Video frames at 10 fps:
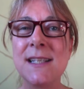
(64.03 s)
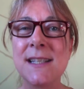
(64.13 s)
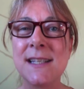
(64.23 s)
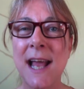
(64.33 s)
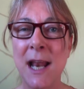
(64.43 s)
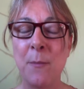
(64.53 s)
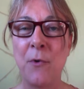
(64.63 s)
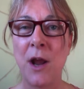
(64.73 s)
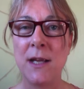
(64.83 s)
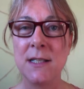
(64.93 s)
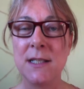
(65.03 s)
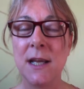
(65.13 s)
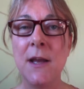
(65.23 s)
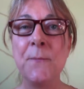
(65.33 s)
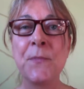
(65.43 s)
celebrate
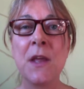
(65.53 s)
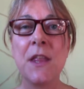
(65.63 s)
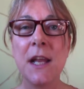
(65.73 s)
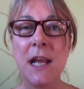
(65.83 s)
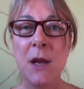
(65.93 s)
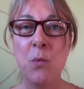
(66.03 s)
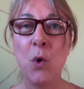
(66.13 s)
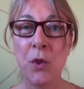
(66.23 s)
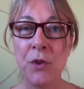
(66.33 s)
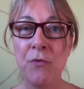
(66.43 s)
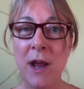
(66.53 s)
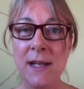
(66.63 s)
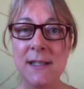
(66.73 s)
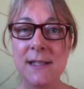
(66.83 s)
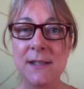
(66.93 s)
that he won the
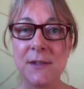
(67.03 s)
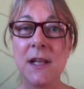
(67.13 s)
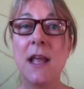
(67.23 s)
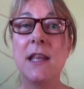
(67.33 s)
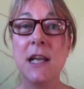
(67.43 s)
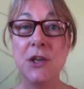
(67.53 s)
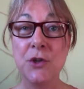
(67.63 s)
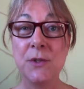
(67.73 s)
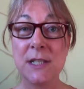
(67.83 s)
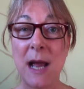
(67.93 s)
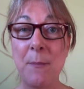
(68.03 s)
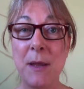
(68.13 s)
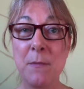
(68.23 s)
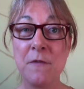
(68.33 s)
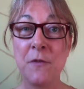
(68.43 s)
race, that he'd used
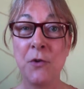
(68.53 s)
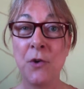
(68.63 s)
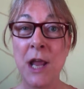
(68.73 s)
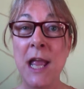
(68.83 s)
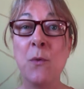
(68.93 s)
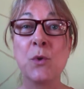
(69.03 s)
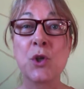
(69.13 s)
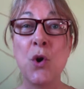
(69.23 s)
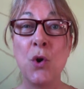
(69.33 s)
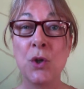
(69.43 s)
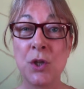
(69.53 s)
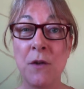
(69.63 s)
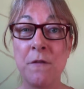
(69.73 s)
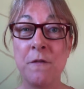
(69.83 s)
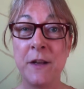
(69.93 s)
tapping before. It was caught
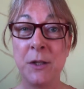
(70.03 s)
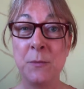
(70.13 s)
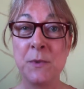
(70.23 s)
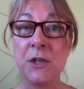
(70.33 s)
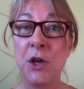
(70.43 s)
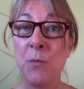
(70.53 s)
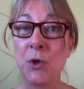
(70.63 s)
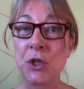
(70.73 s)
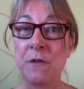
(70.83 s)
on film, so you can watch the